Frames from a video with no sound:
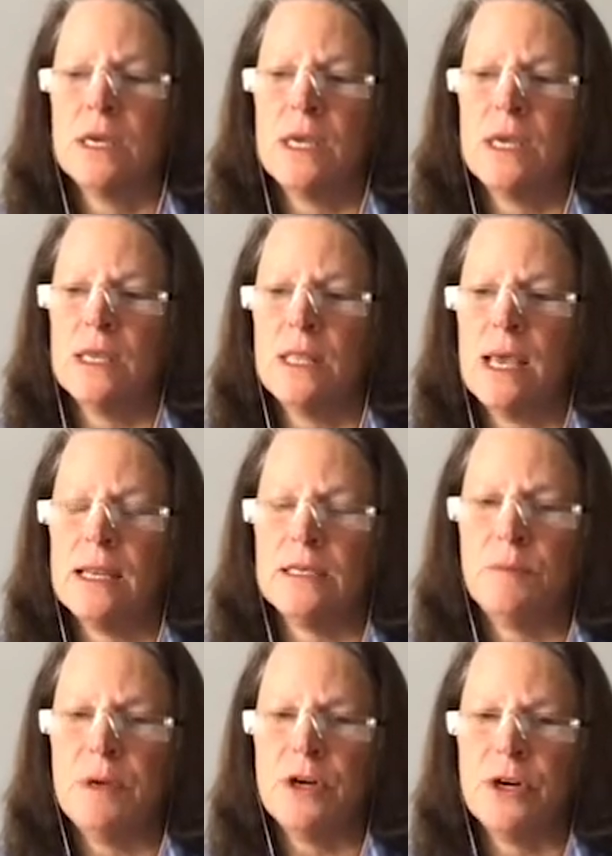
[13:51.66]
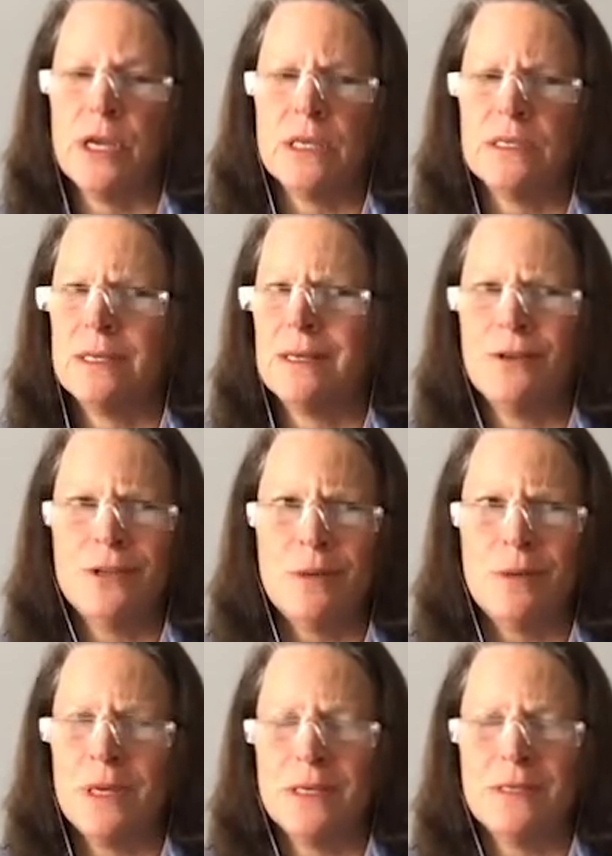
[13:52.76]
that experience? He looked at
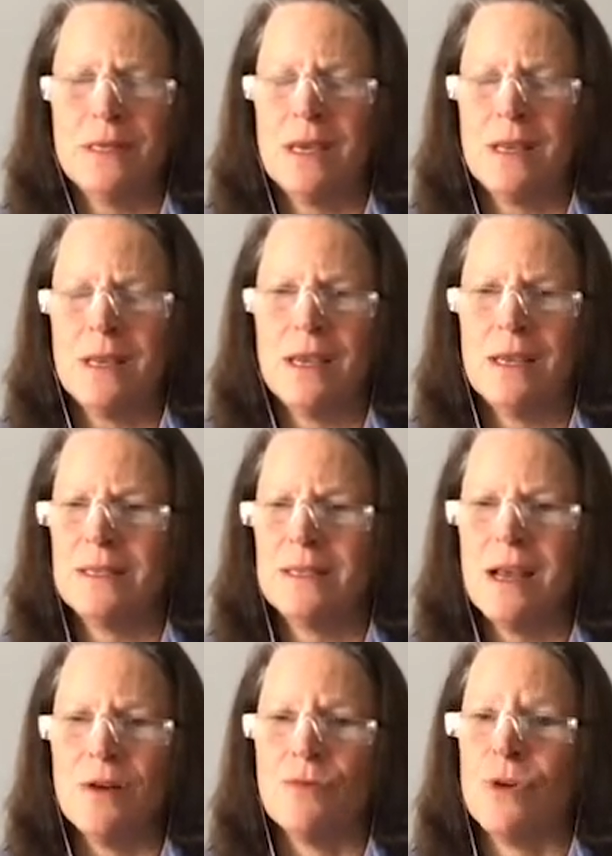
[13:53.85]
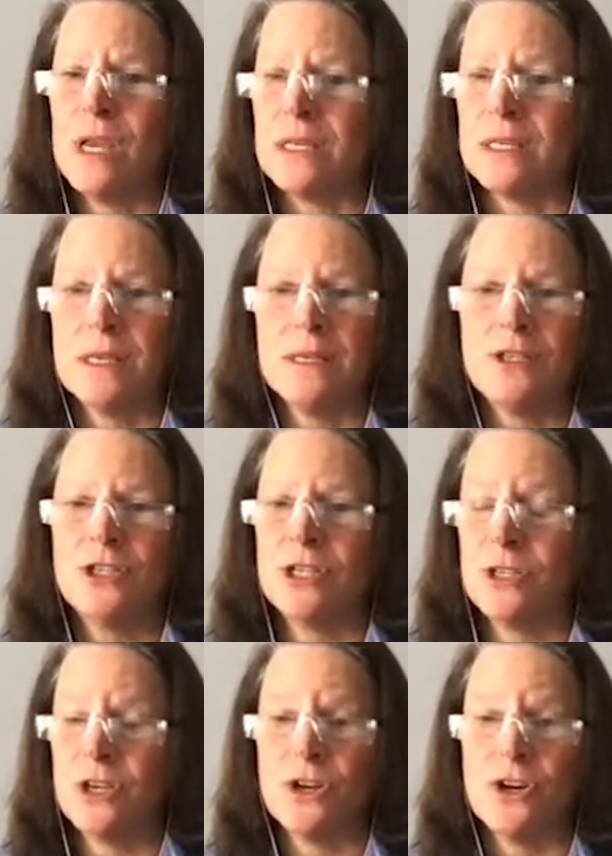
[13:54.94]
me and said, "It's not a risk, it's
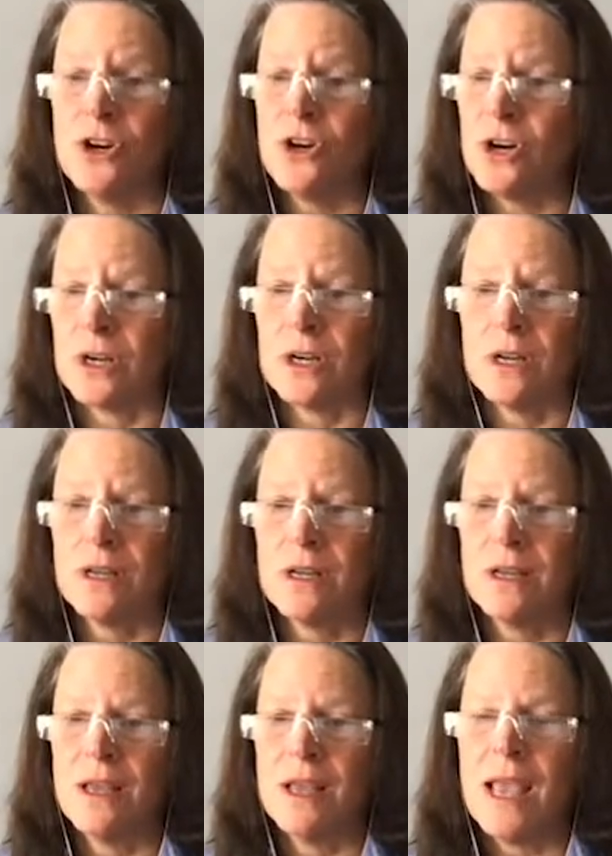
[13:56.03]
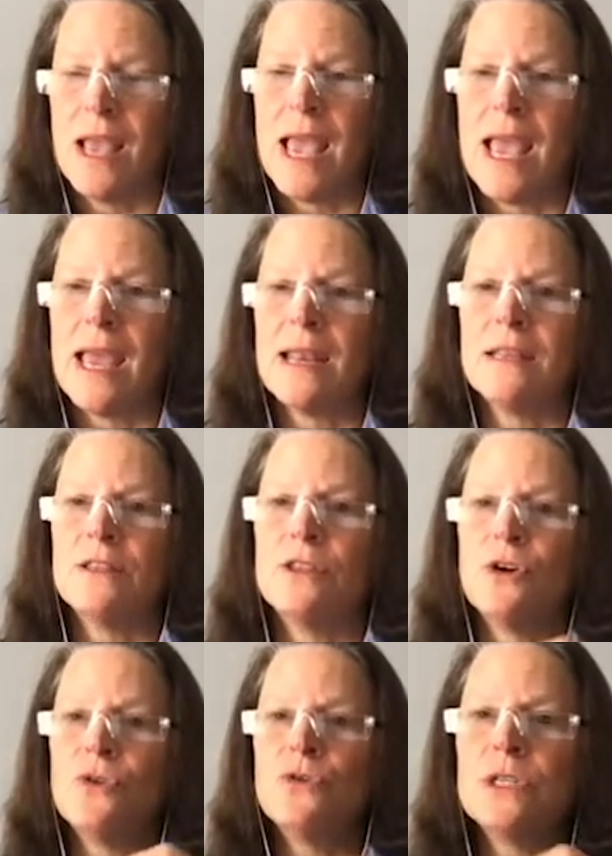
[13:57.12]
just going to hurt." And
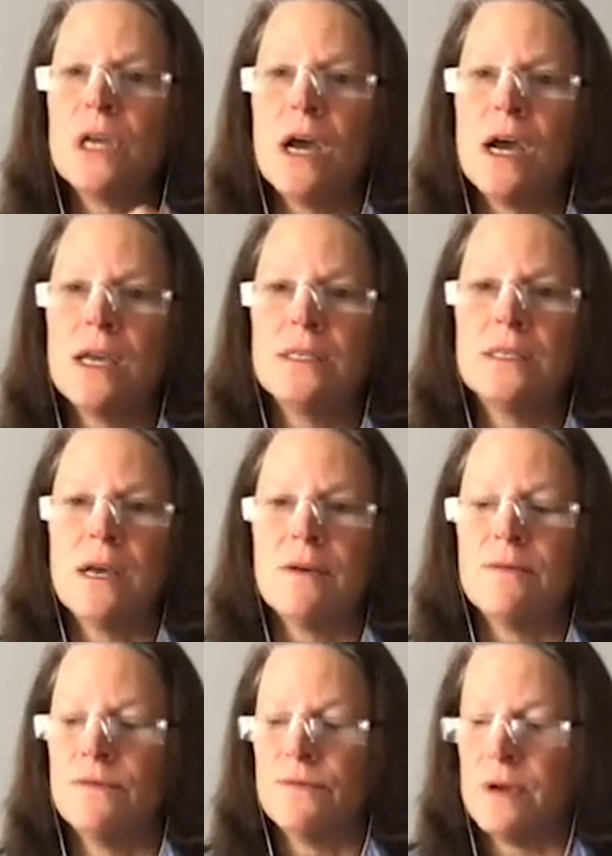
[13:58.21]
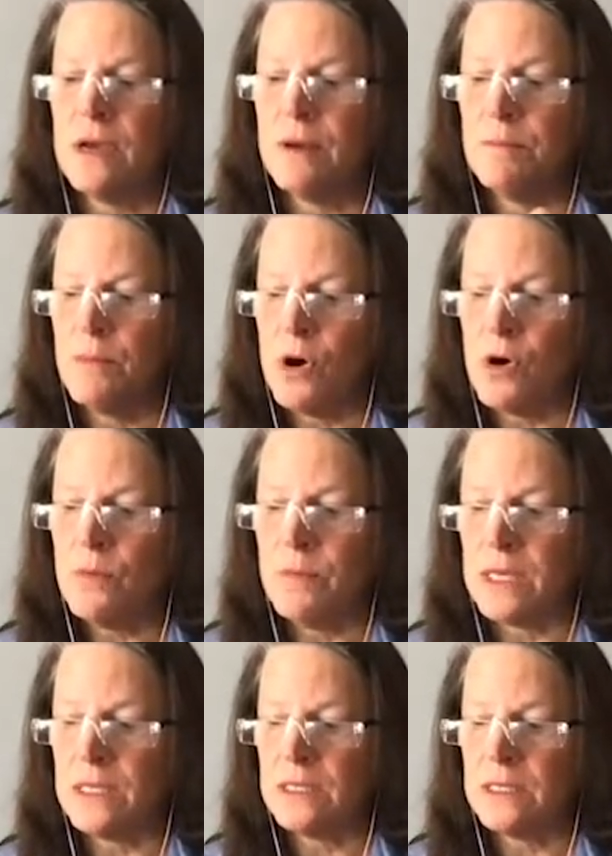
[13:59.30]
those kinds of
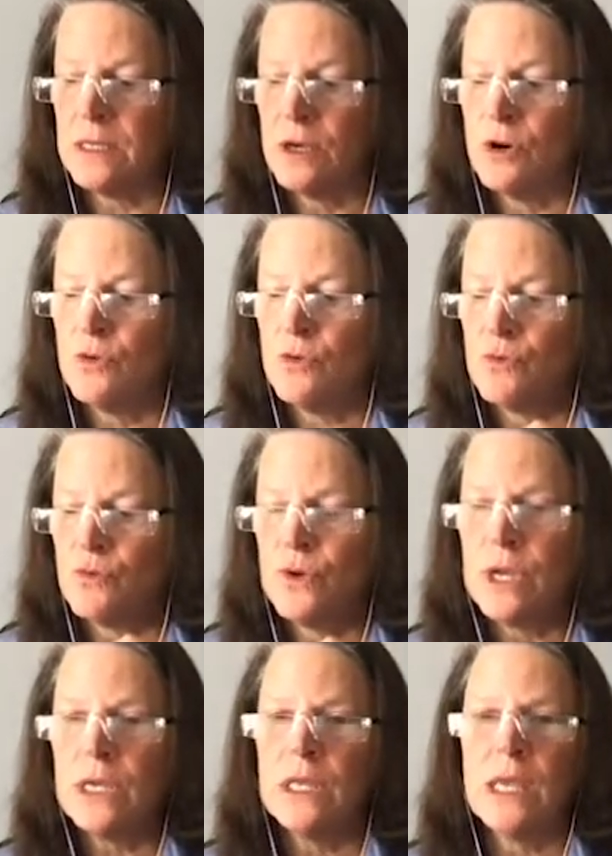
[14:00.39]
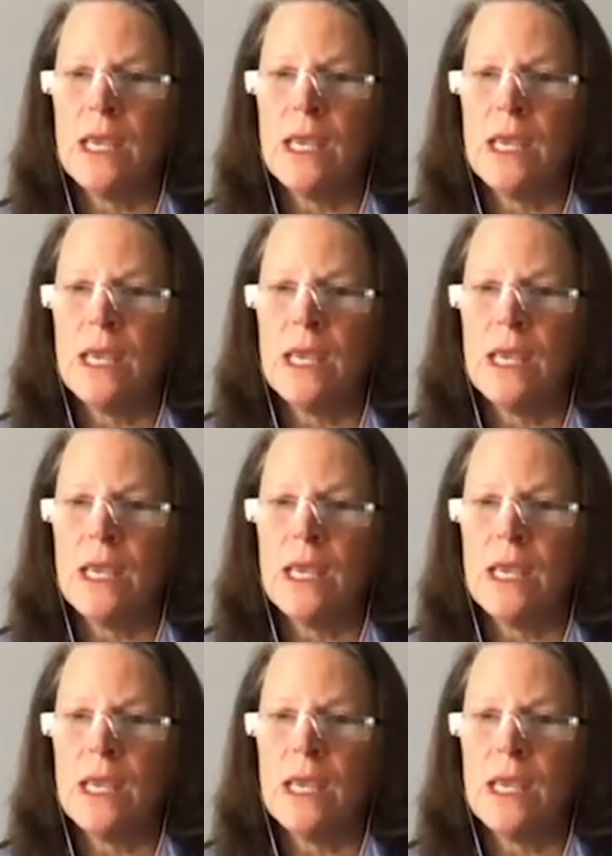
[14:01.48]
moments really